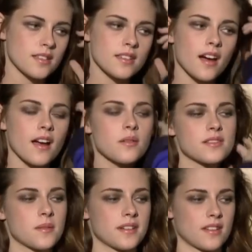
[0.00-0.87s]
Yeah, I
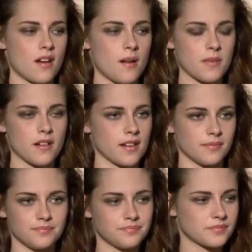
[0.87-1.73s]
always go back to
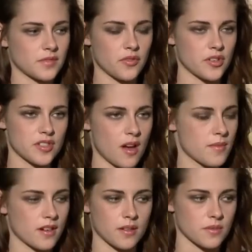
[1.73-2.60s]
Comic-Con. The first
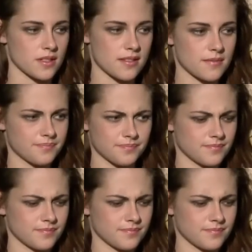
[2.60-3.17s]
Comic-Con was